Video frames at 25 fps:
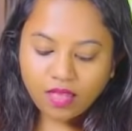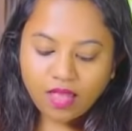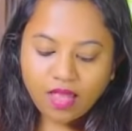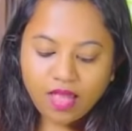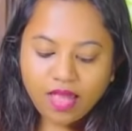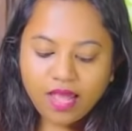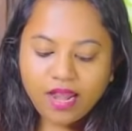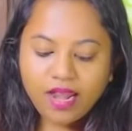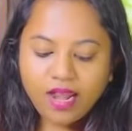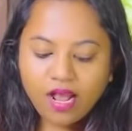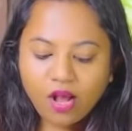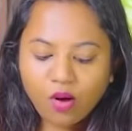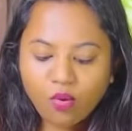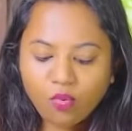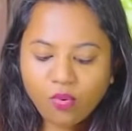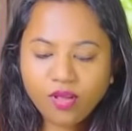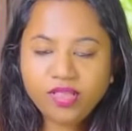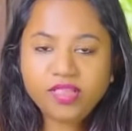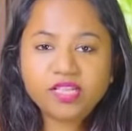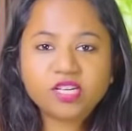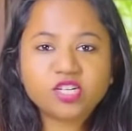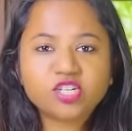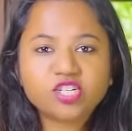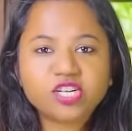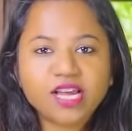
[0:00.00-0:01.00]
And now when
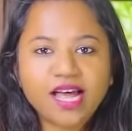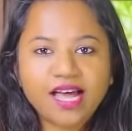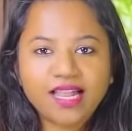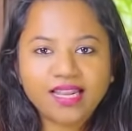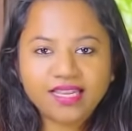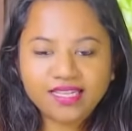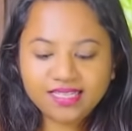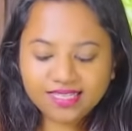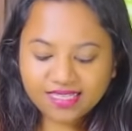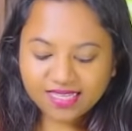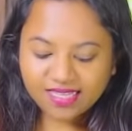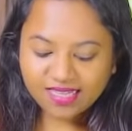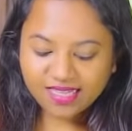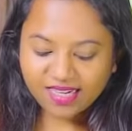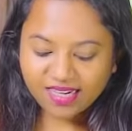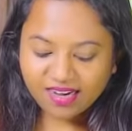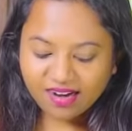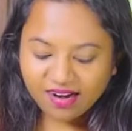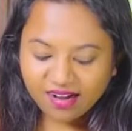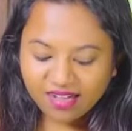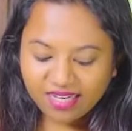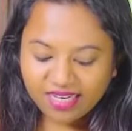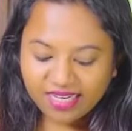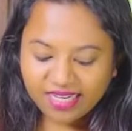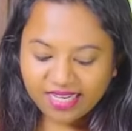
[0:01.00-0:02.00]
the shallots and the
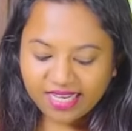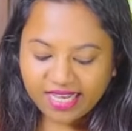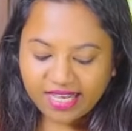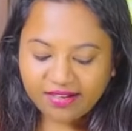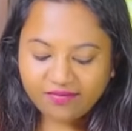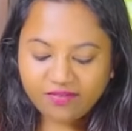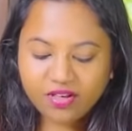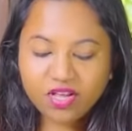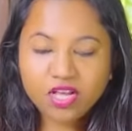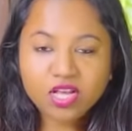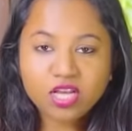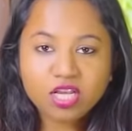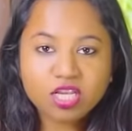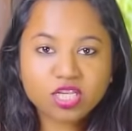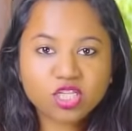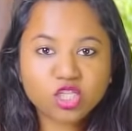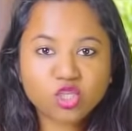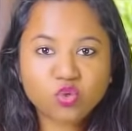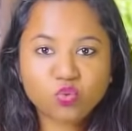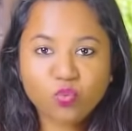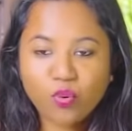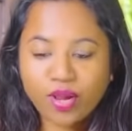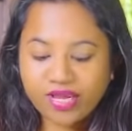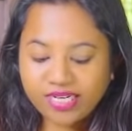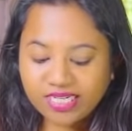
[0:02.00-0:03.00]
garlic have
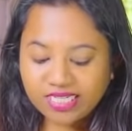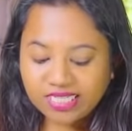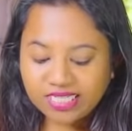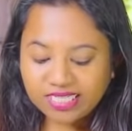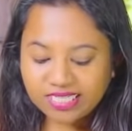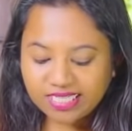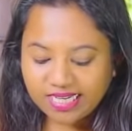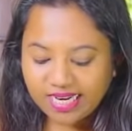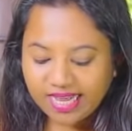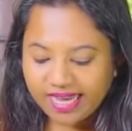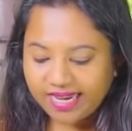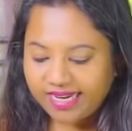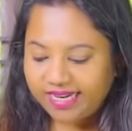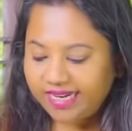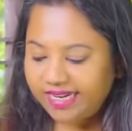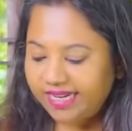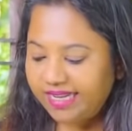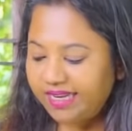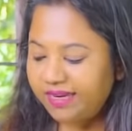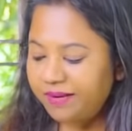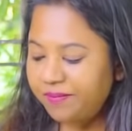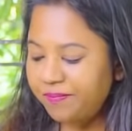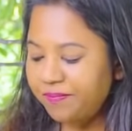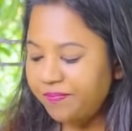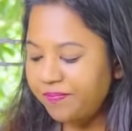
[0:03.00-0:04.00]
sweated
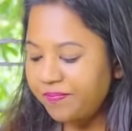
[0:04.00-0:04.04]
slightly,